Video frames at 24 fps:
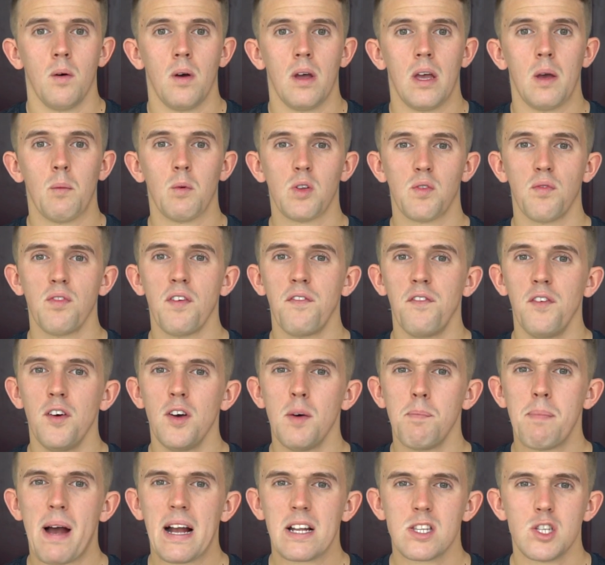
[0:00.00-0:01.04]
It was
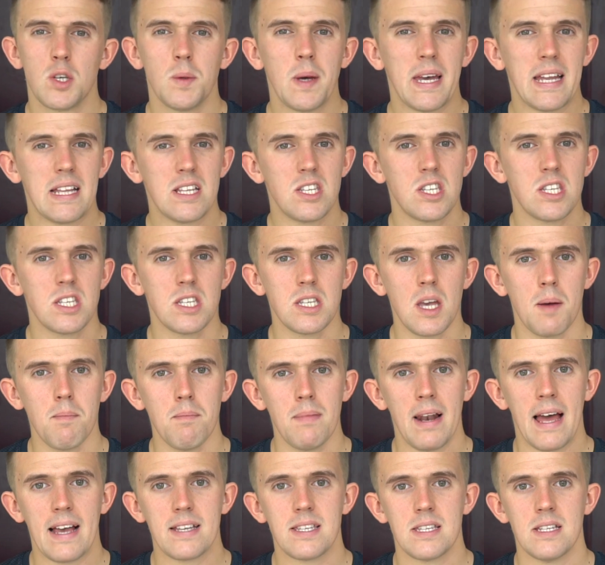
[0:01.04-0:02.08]
referred back to in some
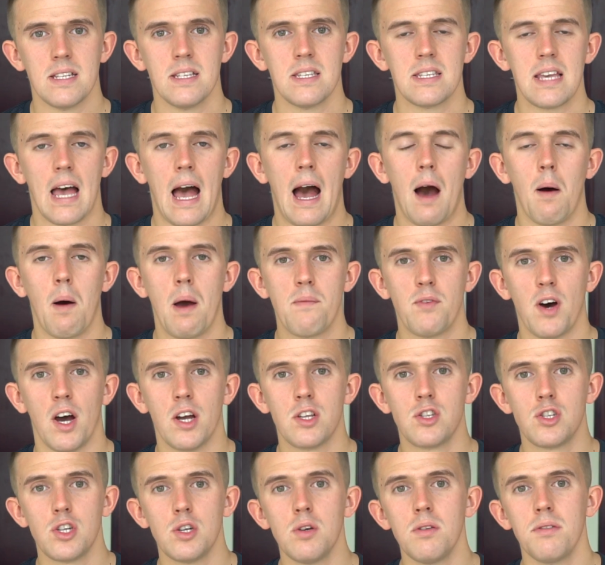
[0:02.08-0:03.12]
lessons, however I
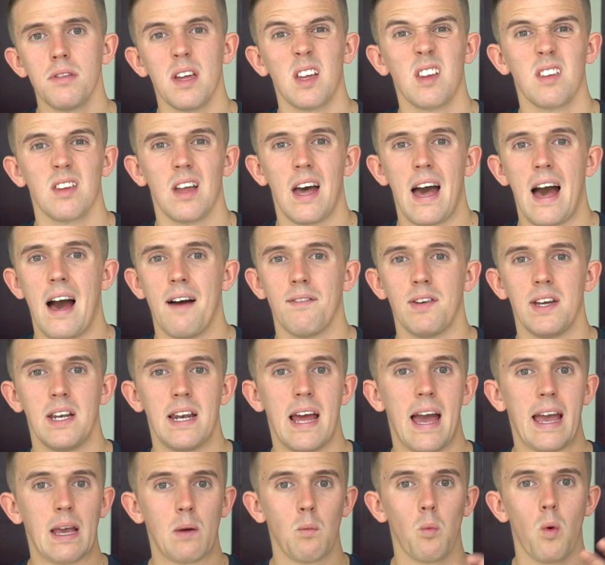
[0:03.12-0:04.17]
do think that having
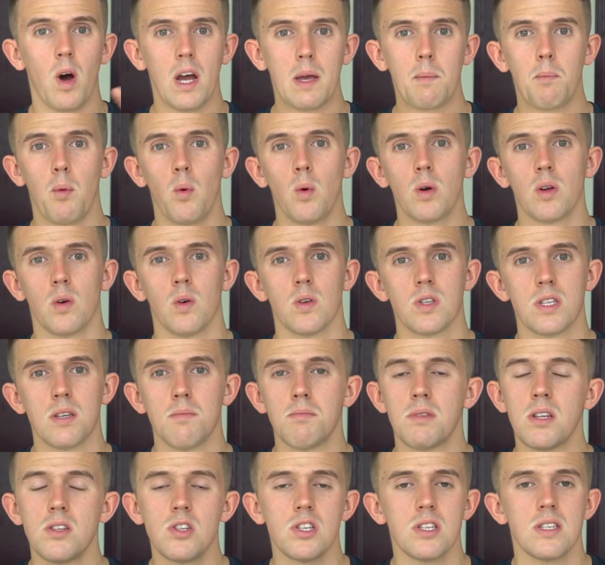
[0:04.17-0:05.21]
a whiteboard or
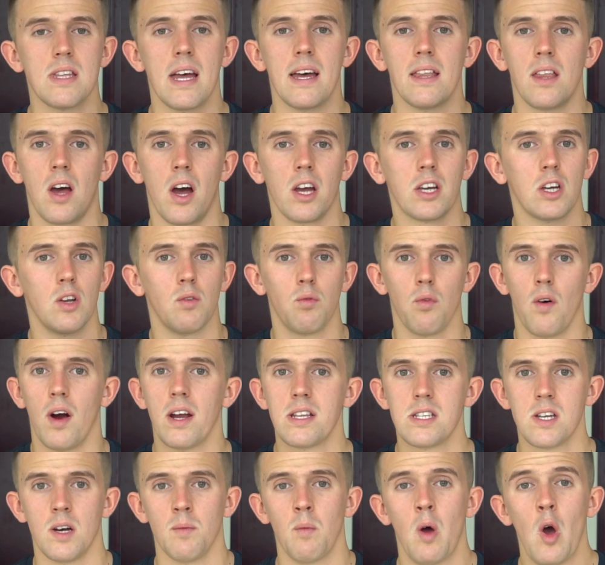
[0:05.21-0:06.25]
something just there that I could
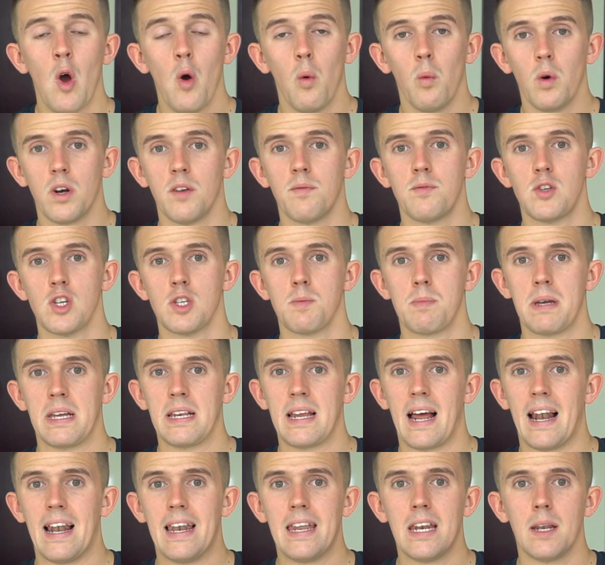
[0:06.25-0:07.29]
write on would have just
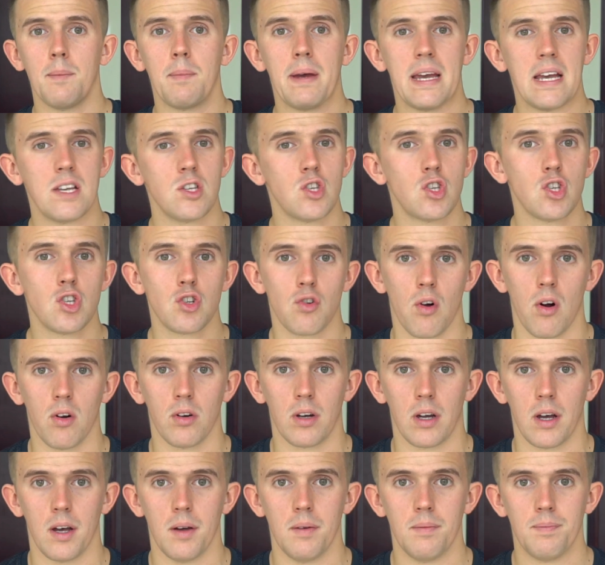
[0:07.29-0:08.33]
been a little bit
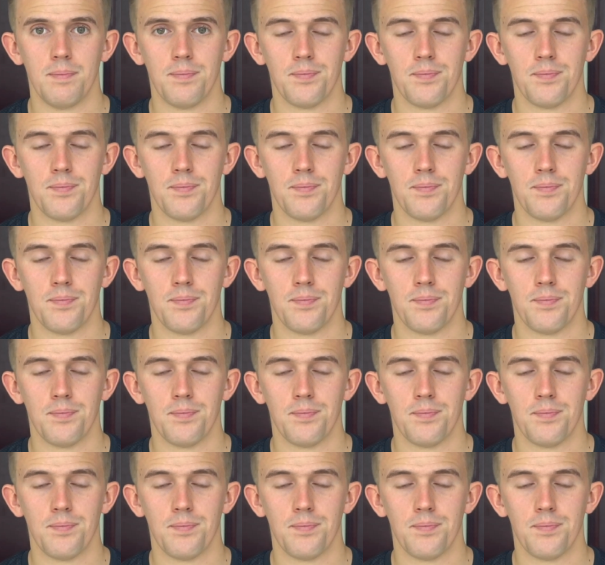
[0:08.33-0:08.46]
stronger.